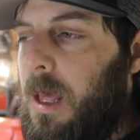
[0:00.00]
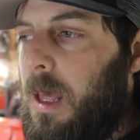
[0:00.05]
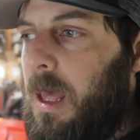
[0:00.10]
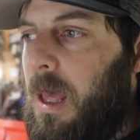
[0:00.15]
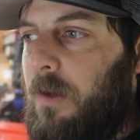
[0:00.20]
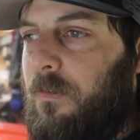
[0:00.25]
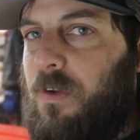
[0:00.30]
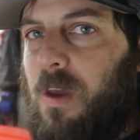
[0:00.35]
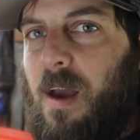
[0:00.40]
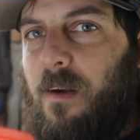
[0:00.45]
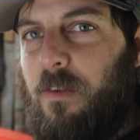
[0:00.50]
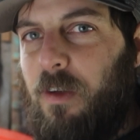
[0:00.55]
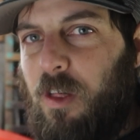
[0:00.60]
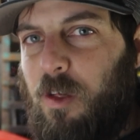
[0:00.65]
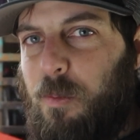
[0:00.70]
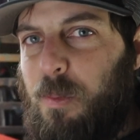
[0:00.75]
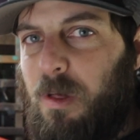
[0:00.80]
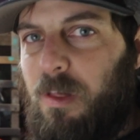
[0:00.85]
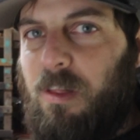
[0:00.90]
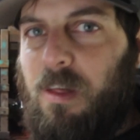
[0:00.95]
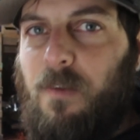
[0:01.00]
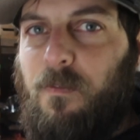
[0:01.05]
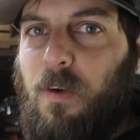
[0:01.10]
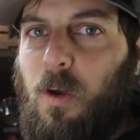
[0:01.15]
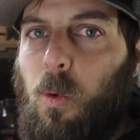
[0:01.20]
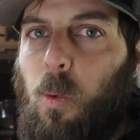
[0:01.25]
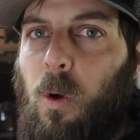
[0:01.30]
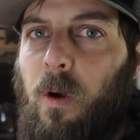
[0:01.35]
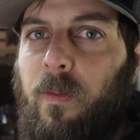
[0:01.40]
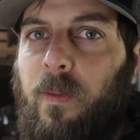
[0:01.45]
If you have a
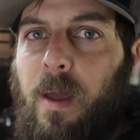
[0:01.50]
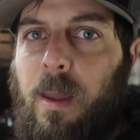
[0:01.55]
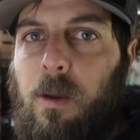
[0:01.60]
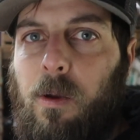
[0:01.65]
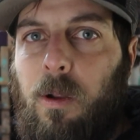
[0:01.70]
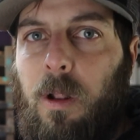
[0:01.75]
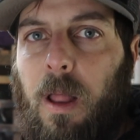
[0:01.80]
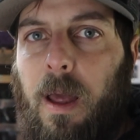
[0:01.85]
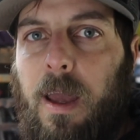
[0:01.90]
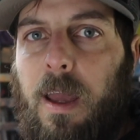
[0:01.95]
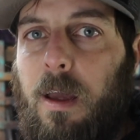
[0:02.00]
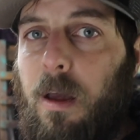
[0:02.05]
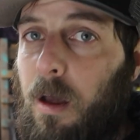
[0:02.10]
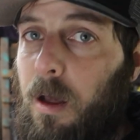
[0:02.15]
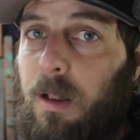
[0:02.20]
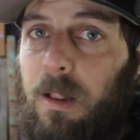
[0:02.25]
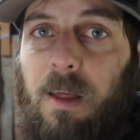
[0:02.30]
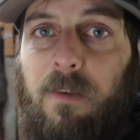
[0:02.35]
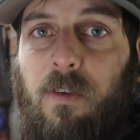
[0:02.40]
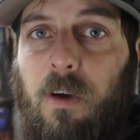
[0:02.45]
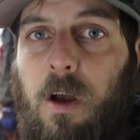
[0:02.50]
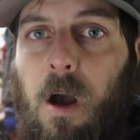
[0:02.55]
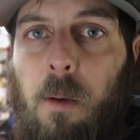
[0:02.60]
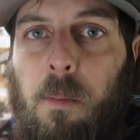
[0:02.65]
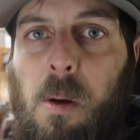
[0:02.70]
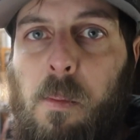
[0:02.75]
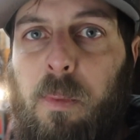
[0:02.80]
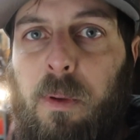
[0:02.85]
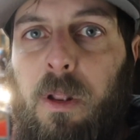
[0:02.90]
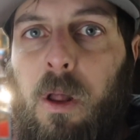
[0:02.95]
specific one that you like, leave a
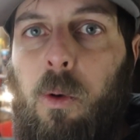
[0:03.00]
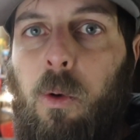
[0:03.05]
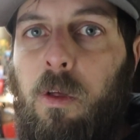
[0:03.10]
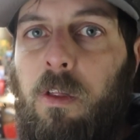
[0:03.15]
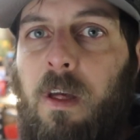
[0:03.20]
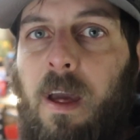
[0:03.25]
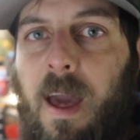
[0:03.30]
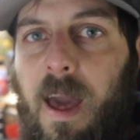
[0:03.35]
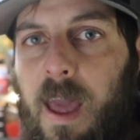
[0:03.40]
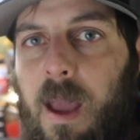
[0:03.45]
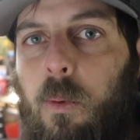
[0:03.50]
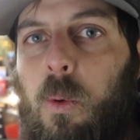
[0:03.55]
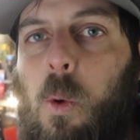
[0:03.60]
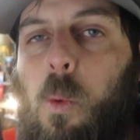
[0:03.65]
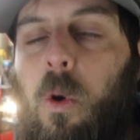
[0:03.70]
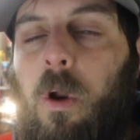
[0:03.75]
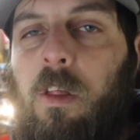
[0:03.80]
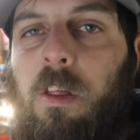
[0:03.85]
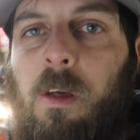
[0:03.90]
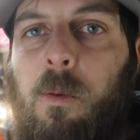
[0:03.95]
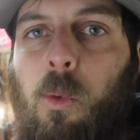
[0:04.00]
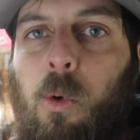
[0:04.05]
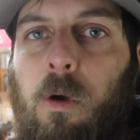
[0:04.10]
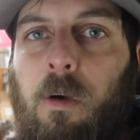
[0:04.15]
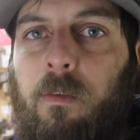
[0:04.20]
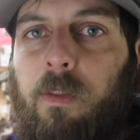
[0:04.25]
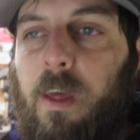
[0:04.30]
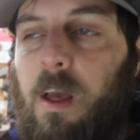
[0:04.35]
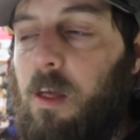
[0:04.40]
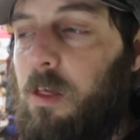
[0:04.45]
comment below and say, hey, we want to see more
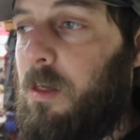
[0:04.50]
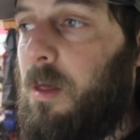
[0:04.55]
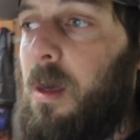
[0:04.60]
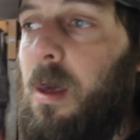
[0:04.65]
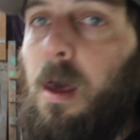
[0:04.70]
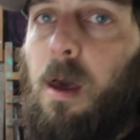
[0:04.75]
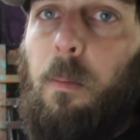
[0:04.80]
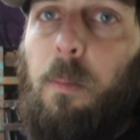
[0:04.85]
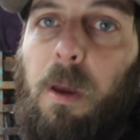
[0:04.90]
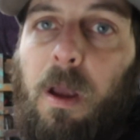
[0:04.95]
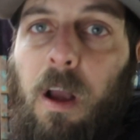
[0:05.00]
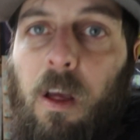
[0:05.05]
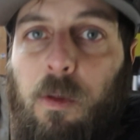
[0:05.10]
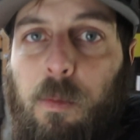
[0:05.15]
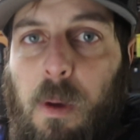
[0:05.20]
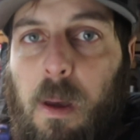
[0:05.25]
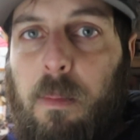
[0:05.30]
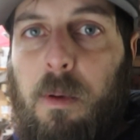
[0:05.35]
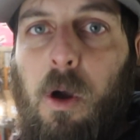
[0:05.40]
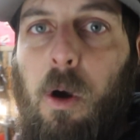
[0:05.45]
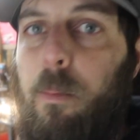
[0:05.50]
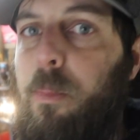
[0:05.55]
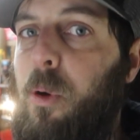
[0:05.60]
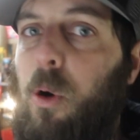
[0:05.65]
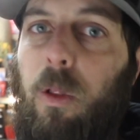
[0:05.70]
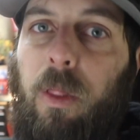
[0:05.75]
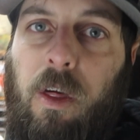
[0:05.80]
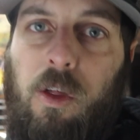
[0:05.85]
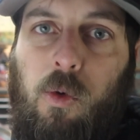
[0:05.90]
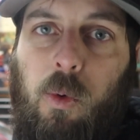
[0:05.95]
of this, because maybe I'll
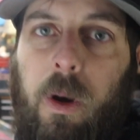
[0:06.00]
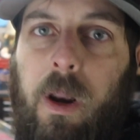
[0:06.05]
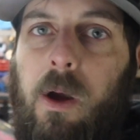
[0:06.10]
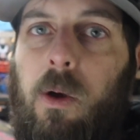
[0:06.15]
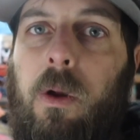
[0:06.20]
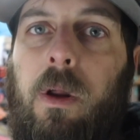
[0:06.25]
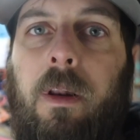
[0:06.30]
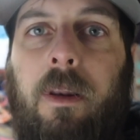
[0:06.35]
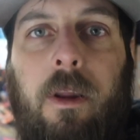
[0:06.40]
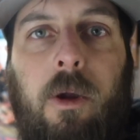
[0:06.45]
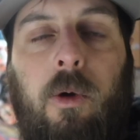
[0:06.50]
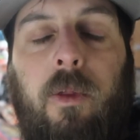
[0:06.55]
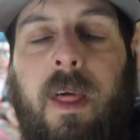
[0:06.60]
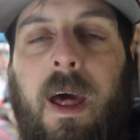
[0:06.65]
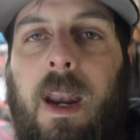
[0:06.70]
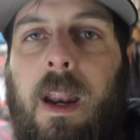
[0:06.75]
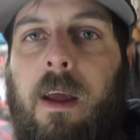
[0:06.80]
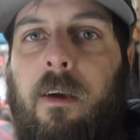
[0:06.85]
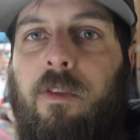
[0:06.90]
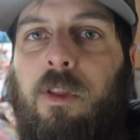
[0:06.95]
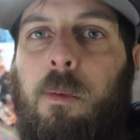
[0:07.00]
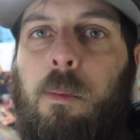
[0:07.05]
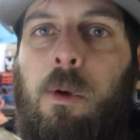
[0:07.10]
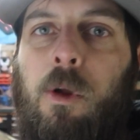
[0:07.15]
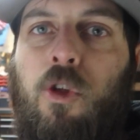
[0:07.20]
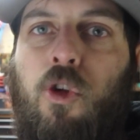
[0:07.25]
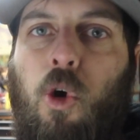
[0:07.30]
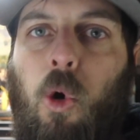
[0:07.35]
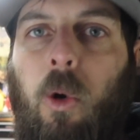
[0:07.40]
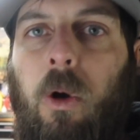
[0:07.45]
pull this one out and do that. If the
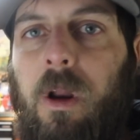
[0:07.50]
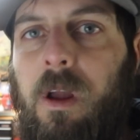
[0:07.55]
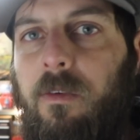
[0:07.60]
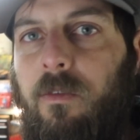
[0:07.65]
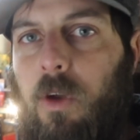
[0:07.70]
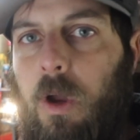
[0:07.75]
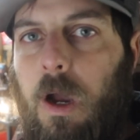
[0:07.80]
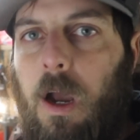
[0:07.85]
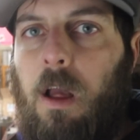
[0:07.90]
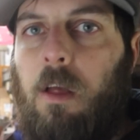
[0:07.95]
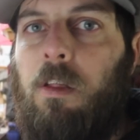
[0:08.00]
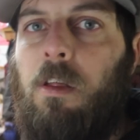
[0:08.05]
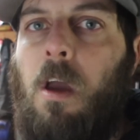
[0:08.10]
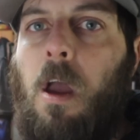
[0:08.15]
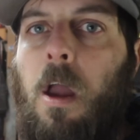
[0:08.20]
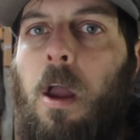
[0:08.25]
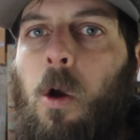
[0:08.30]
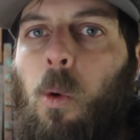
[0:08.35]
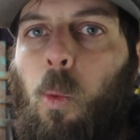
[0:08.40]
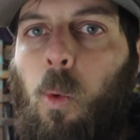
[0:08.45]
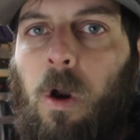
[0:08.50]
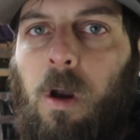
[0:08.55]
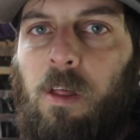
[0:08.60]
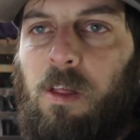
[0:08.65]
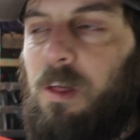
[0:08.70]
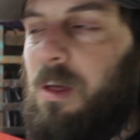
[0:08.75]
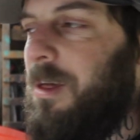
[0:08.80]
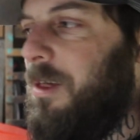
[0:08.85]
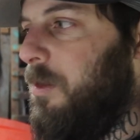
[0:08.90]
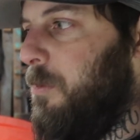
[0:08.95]
majority of you guys want to
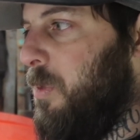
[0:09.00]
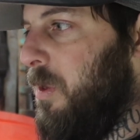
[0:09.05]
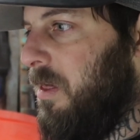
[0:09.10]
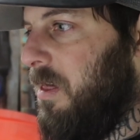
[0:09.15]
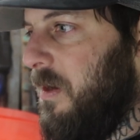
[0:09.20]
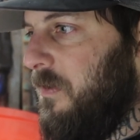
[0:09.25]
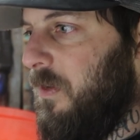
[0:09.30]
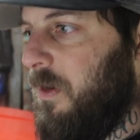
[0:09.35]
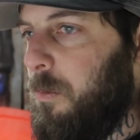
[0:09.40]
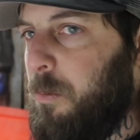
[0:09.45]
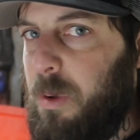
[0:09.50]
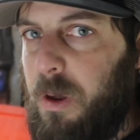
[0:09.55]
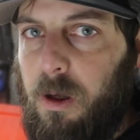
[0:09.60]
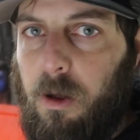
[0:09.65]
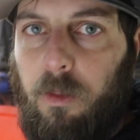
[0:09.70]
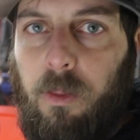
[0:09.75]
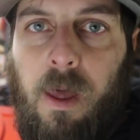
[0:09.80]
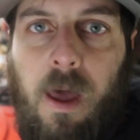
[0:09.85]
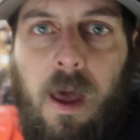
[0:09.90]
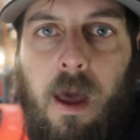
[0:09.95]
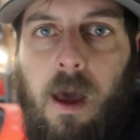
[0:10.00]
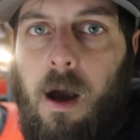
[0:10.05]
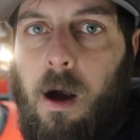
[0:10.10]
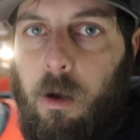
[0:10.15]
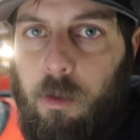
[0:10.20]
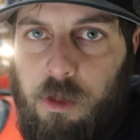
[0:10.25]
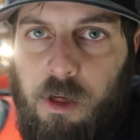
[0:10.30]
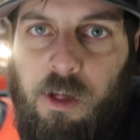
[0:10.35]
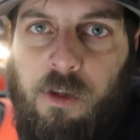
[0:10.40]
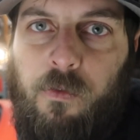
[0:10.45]
see a specific build,
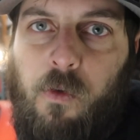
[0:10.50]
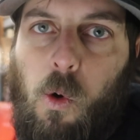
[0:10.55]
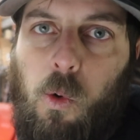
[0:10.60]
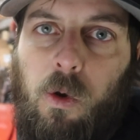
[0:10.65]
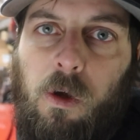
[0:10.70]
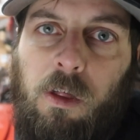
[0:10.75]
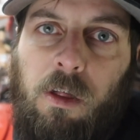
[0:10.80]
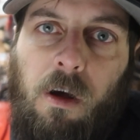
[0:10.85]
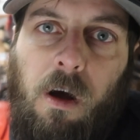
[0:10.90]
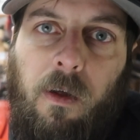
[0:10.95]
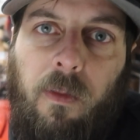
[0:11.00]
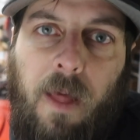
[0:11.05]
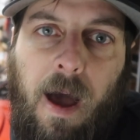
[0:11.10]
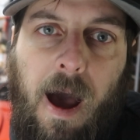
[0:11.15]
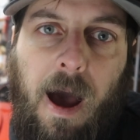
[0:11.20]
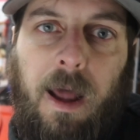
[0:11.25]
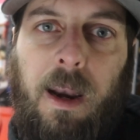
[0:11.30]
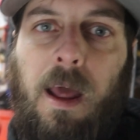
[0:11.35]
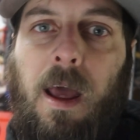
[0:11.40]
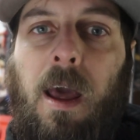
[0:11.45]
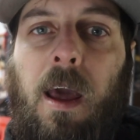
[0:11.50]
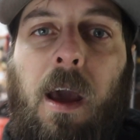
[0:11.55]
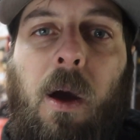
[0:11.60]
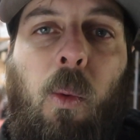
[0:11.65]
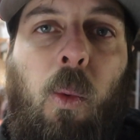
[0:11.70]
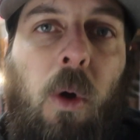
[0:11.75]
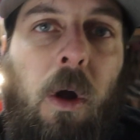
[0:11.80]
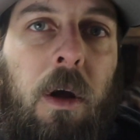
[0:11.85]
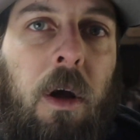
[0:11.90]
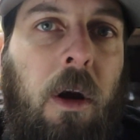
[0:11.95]
I'll just focus on that and
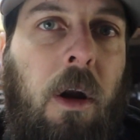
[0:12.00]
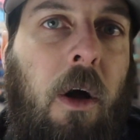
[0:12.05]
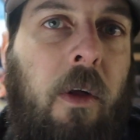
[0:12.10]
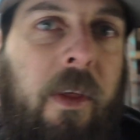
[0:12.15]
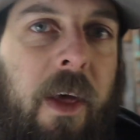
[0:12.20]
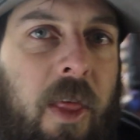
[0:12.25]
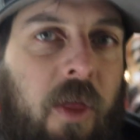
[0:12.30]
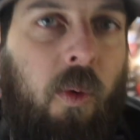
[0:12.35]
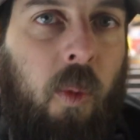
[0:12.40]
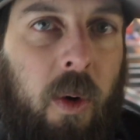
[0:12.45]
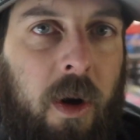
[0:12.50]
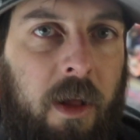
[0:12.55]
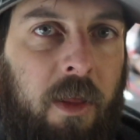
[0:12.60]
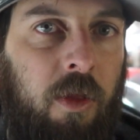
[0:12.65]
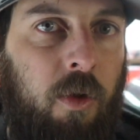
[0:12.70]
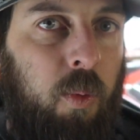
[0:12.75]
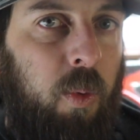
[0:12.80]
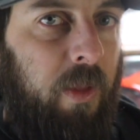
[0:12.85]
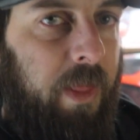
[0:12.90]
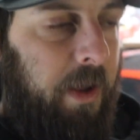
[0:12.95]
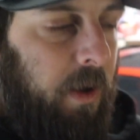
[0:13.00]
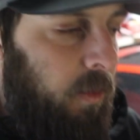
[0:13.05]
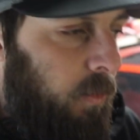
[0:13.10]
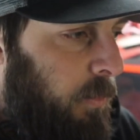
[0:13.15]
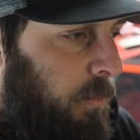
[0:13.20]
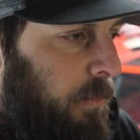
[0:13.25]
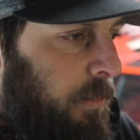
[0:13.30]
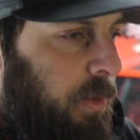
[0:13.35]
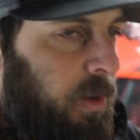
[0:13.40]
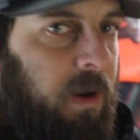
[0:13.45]
work on all the other ones without
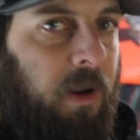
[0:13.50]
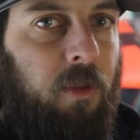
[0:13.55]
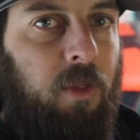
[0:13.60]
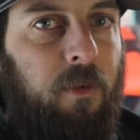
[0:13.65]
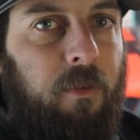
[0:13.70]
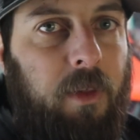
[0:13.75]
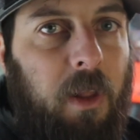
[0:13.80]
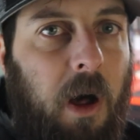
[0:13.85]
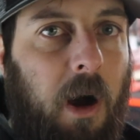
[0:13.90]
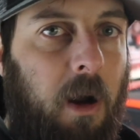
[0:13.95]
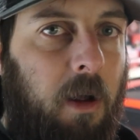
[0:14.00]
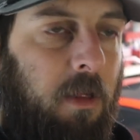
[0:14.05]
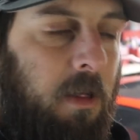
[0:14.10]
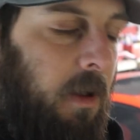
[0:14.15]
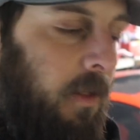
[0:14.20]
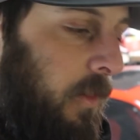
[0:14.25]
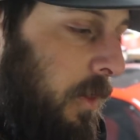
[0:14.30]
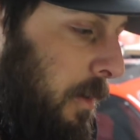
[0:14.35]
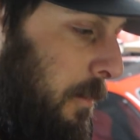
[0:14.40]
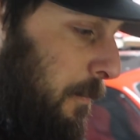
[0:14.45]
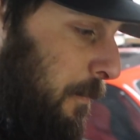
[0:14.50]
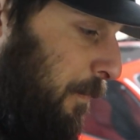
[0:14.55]
putting out the vlogs on them.